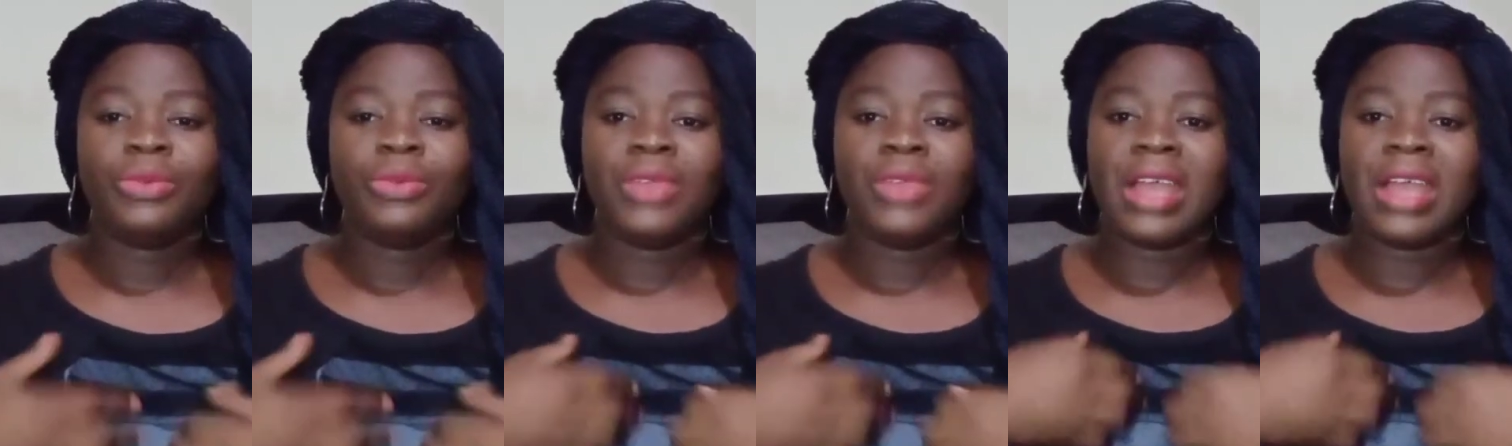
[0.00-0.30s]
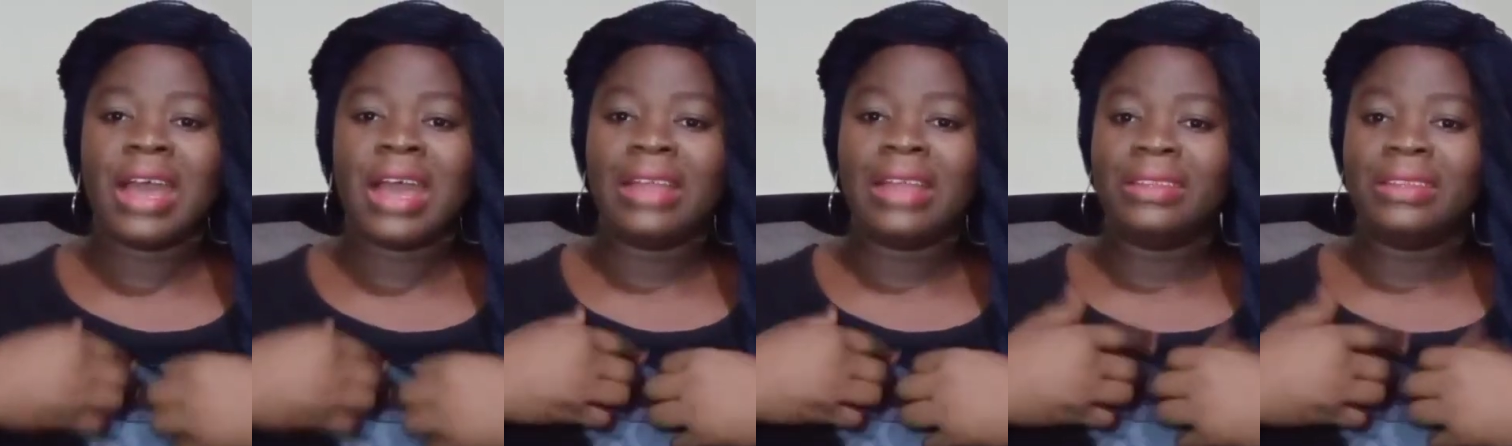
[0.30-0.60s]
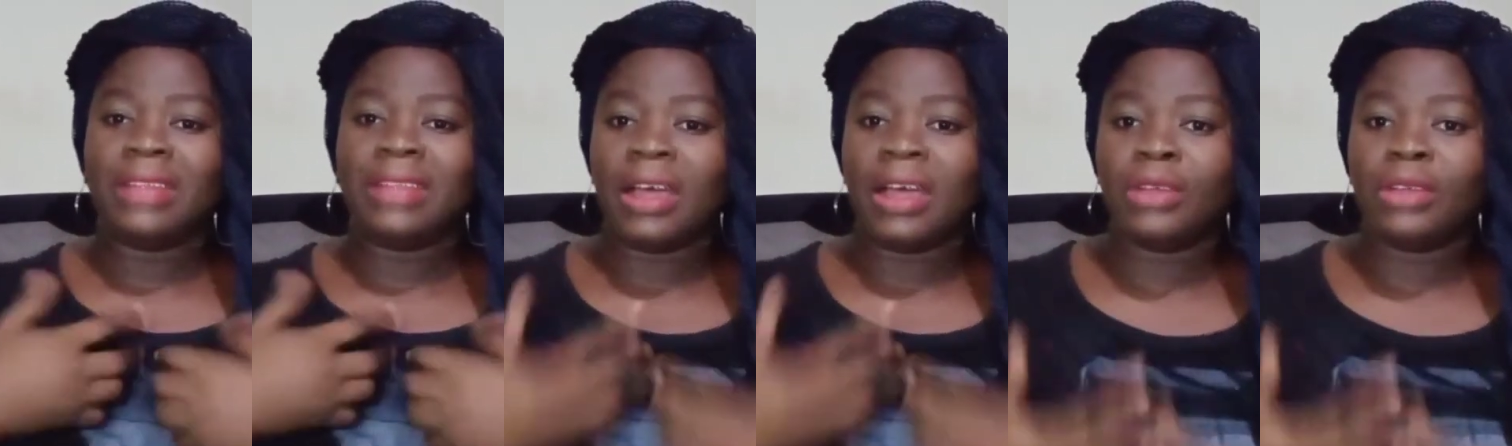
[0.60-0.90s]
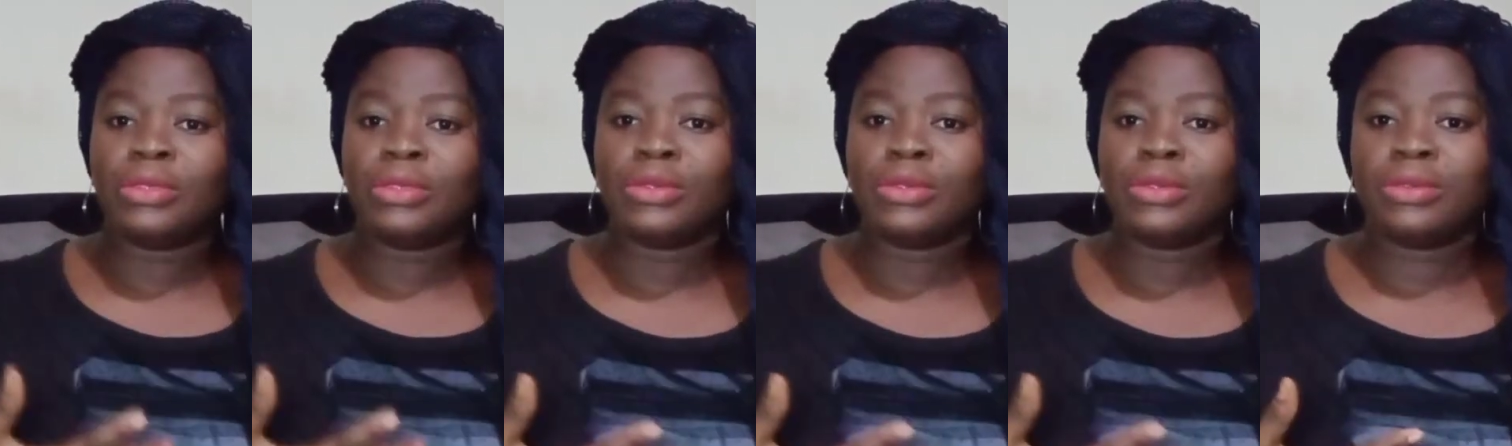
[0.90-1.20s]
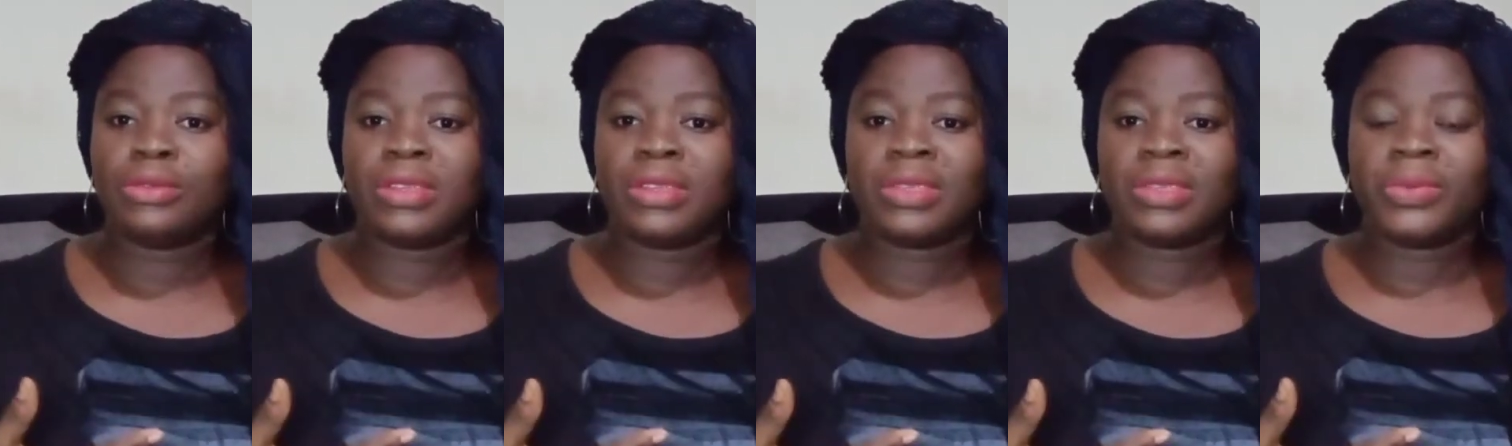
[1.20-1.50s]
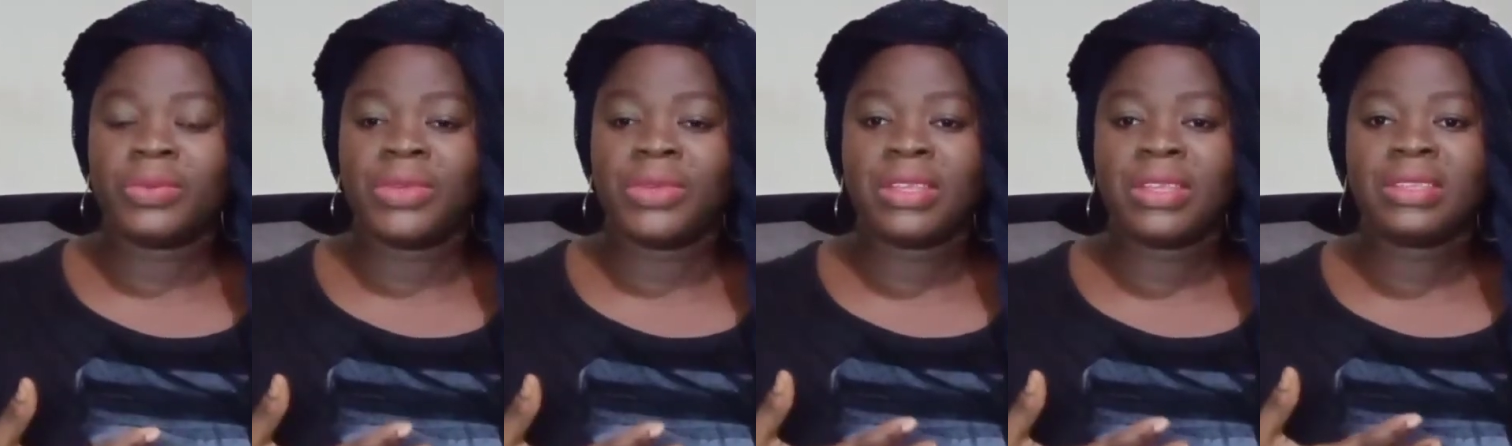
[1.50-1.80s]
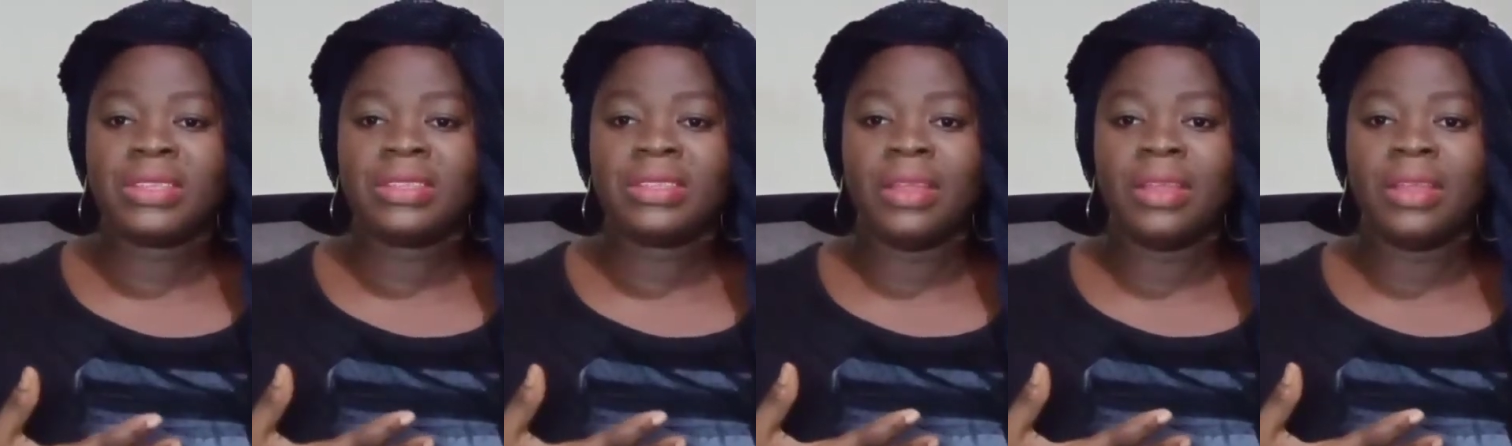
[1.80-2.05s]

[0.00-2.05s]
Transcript: we are allowed to express